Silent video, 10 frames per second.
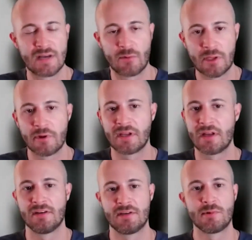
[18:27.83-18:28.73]
I really want to get
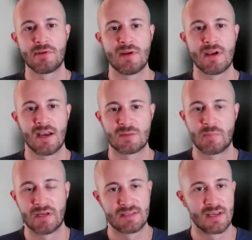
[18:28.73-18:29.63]
into deal with you guys,
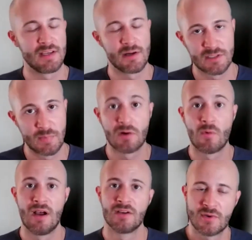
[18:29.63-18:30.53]
but, uh, you know, it's been a while.